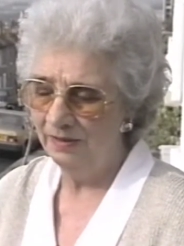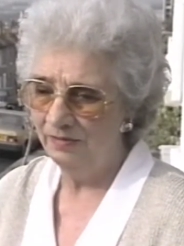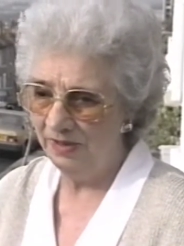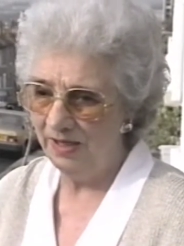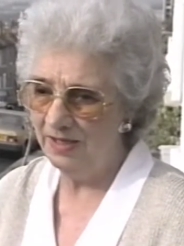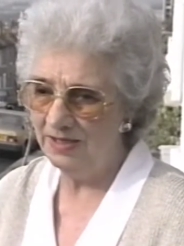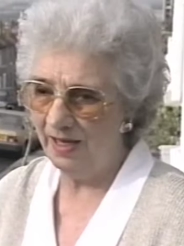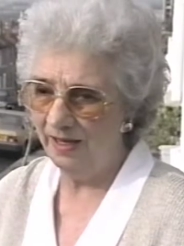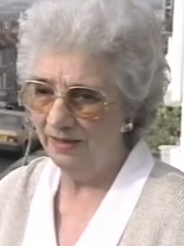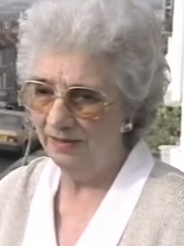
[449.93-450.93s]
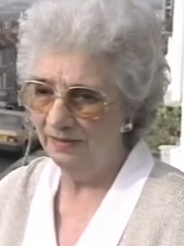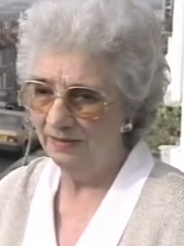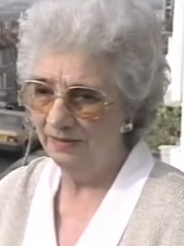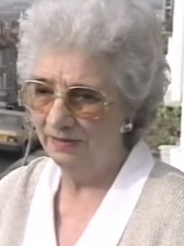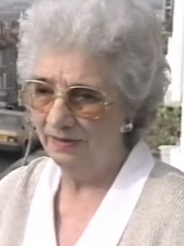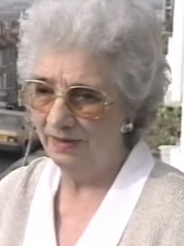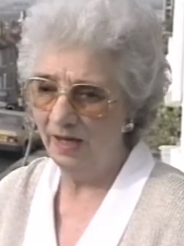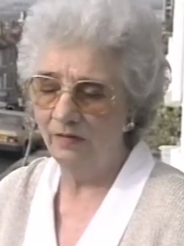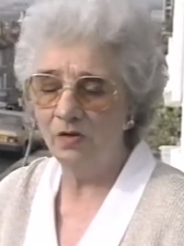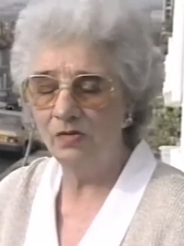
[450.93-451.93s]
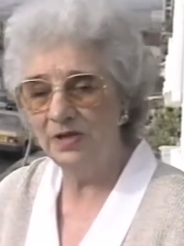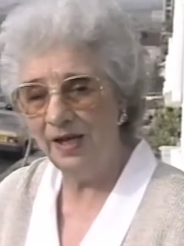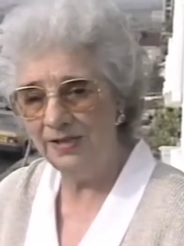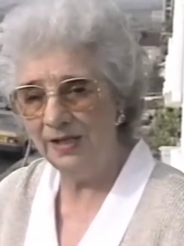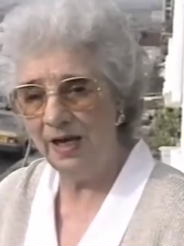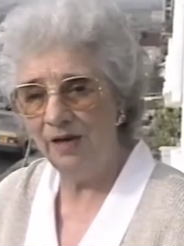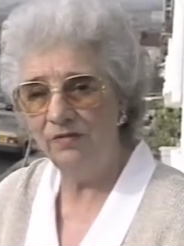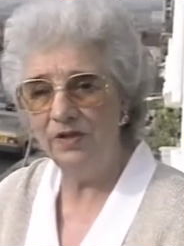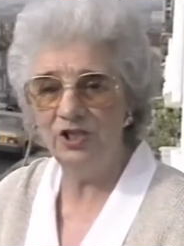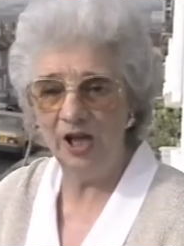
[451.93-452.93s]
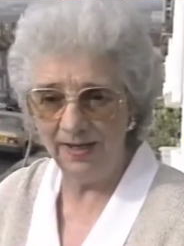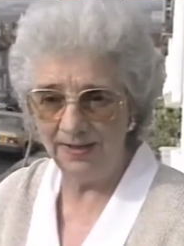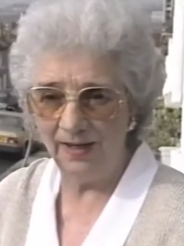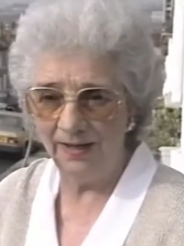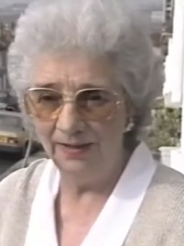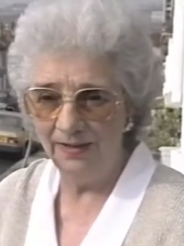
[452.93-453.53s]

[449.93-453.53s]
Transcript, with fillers: VE Day, and then of course later came VJ Day,